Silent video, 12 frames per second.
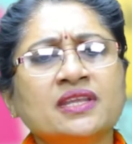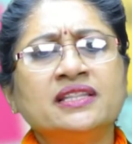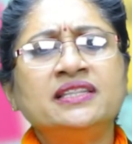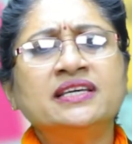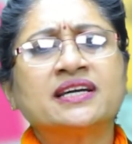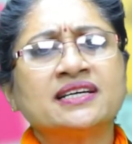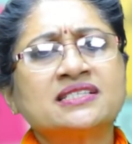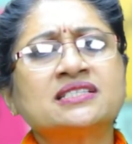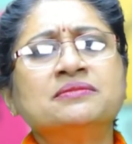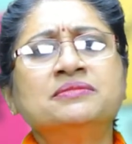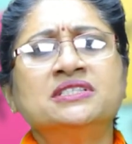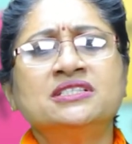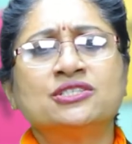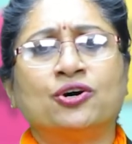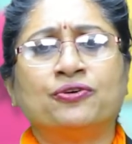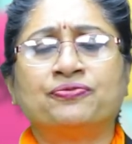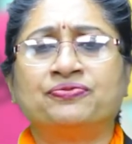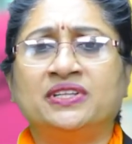The customers
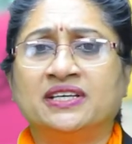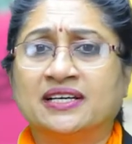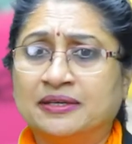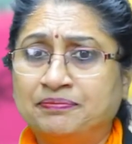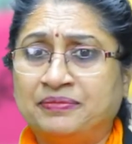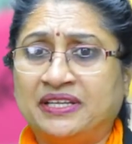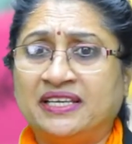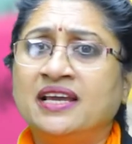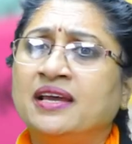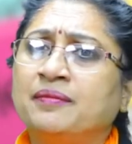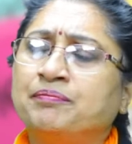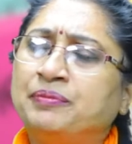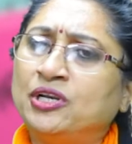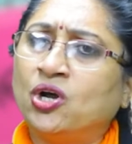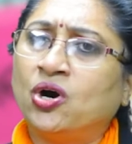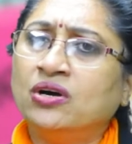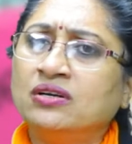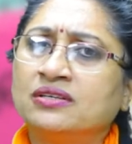of the company
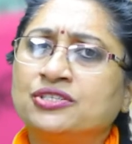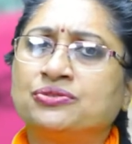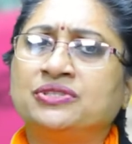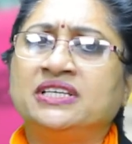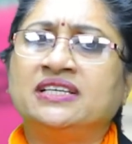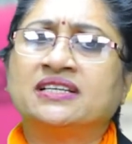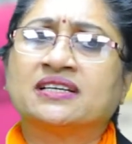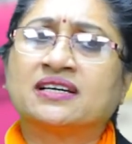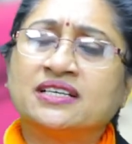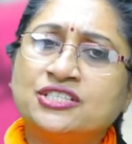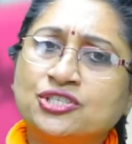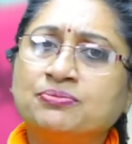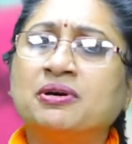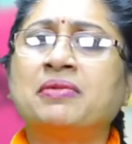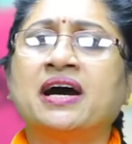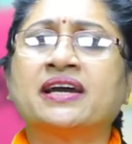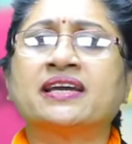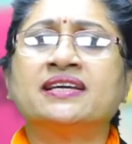belong to the consumer
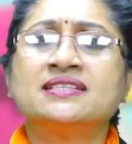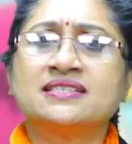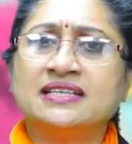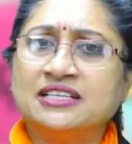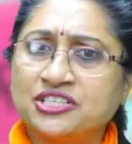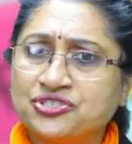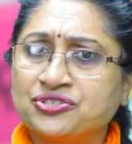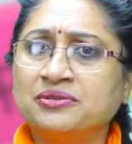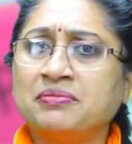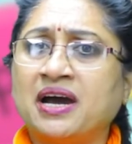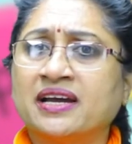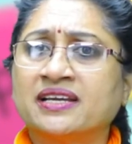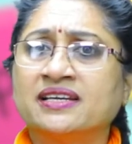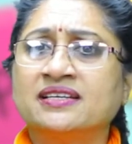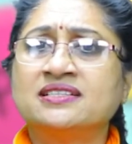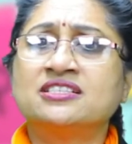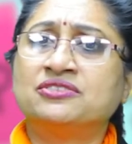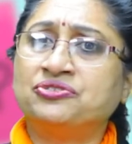markets, industrial
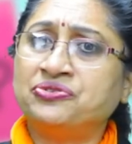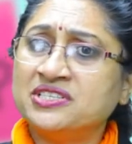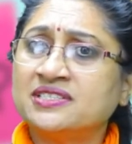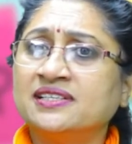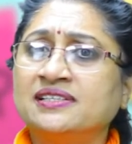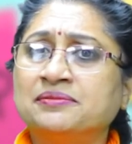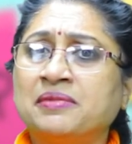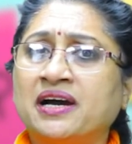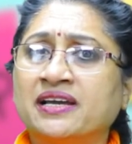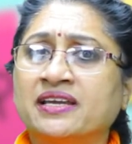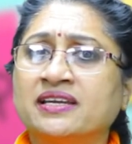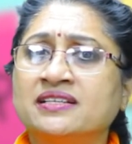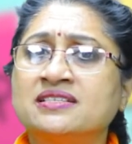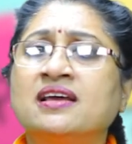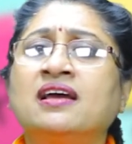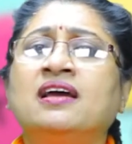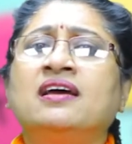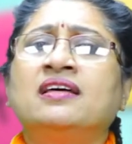markets, the reseller markets,
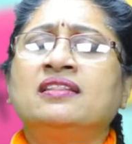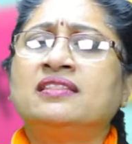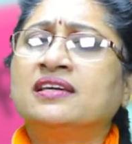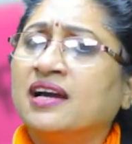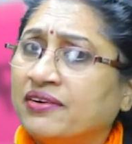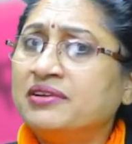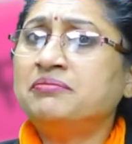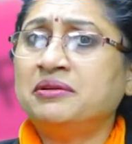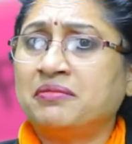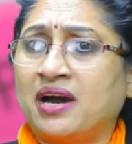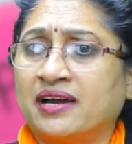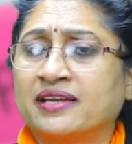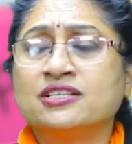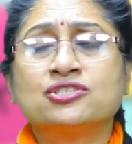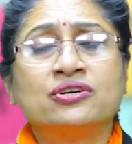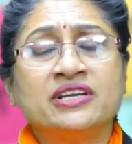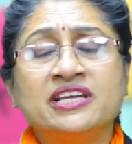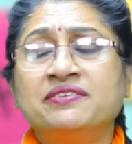the government markets,
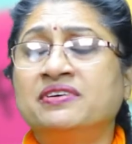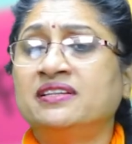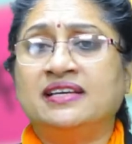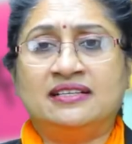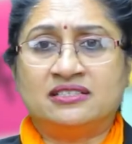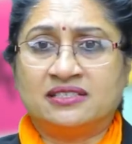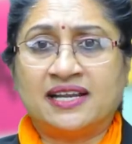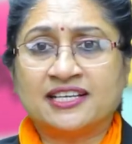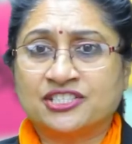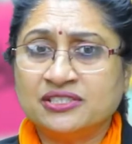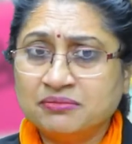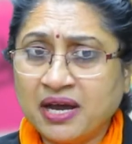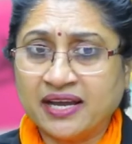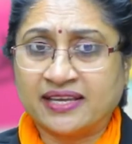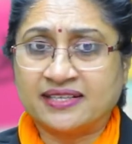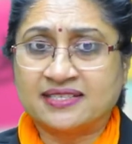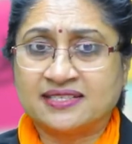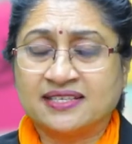or even the international
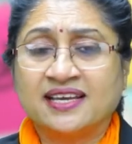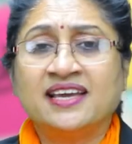markets.